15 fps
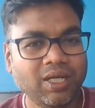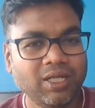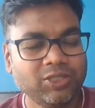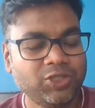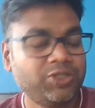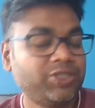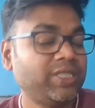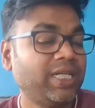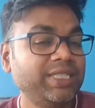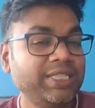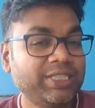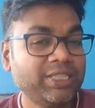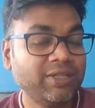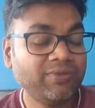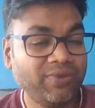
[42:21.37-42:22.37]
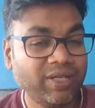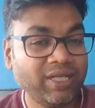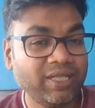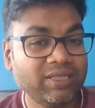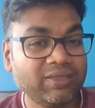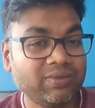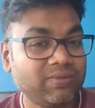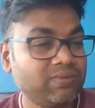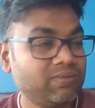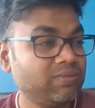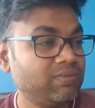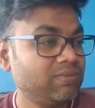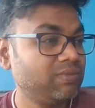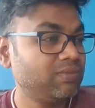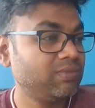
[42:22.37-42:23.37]
So transition phase
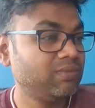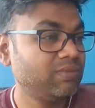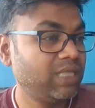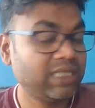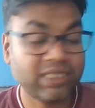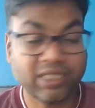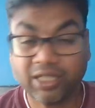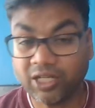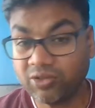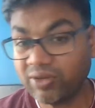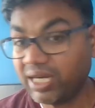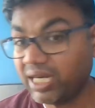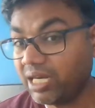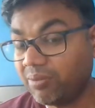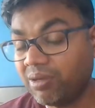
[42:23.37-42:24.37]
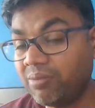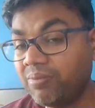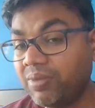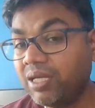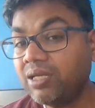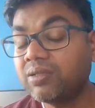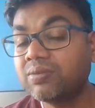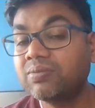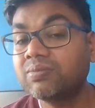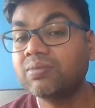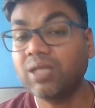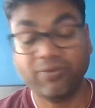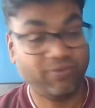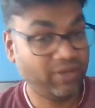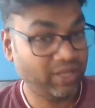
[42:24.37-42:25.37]
doesn't require development?
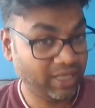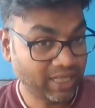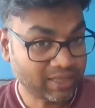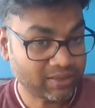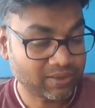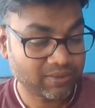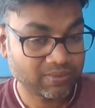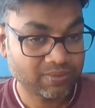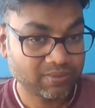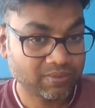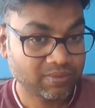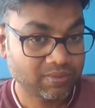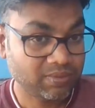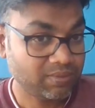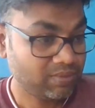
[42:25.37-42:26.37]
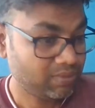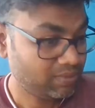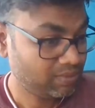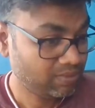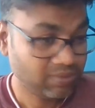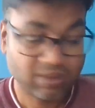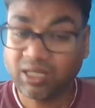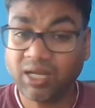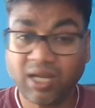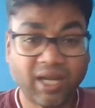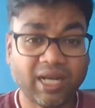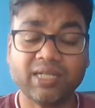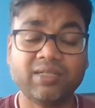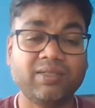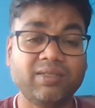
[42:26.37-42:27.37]
If yes,
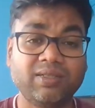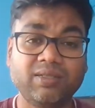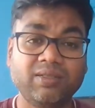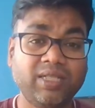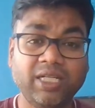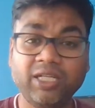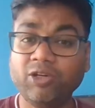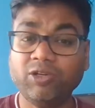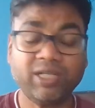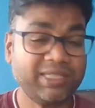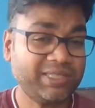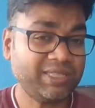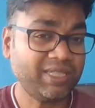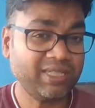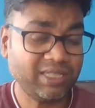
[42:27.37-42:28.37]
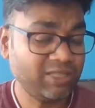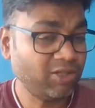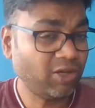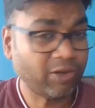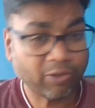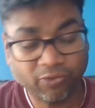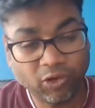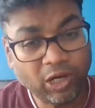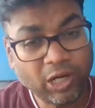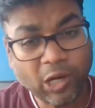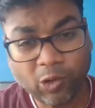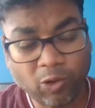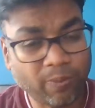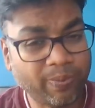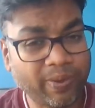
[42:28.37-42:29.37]
correct. Then your tester is not fully
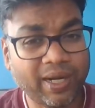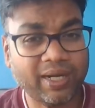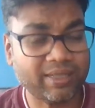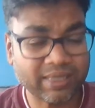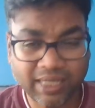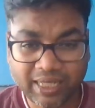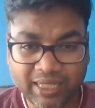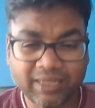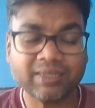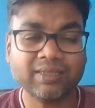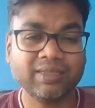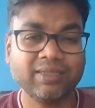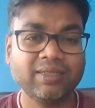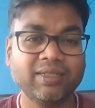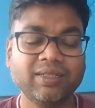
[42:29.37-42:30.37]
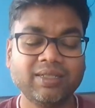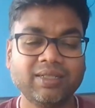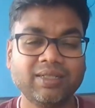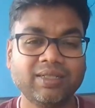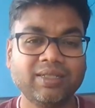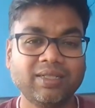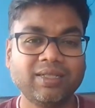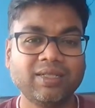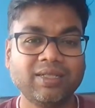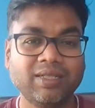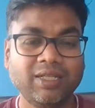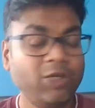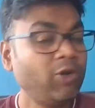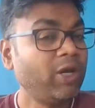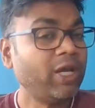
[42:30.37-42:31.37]
occupied, right?
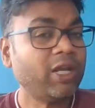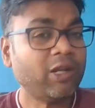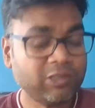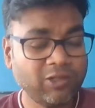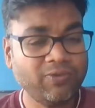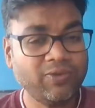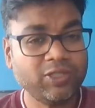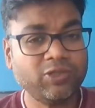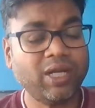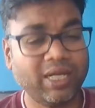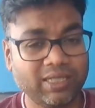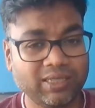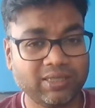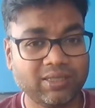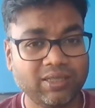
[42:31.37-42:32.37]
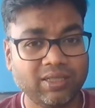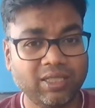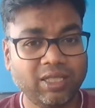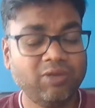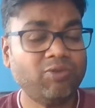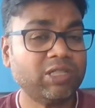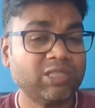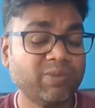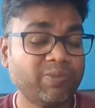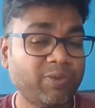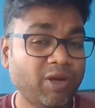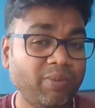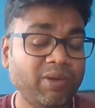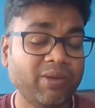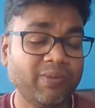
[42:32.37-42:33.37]
You can also visualize. Then what's the
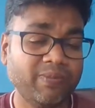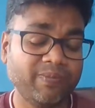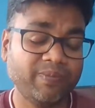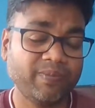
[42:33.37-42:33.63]
problem?